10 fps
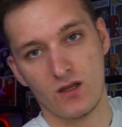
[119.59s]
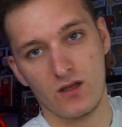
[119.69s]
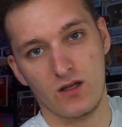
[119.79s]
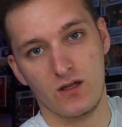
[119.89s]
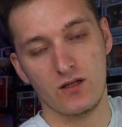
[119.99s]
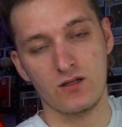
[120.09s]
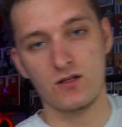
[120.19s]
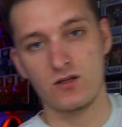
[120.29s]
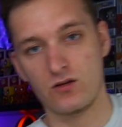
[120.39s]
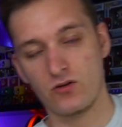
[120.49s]

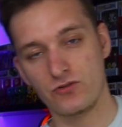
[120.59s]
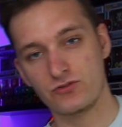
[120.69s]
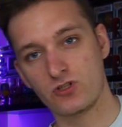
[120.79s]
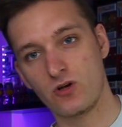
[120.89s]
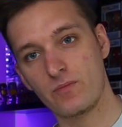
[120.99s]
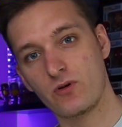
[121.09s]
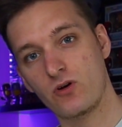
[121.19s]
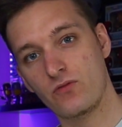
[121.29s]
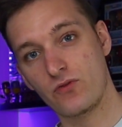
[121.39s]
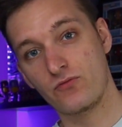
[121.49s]
on top
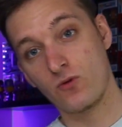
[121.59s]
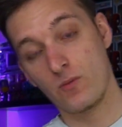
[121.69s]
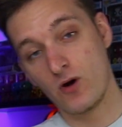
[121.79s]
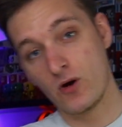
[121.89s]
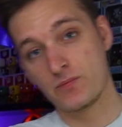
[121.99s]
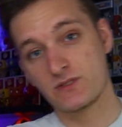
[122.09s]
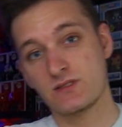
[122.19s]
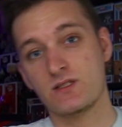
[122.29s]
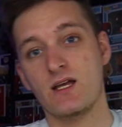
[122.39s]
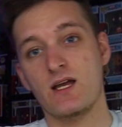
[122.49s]
of the 4 pops,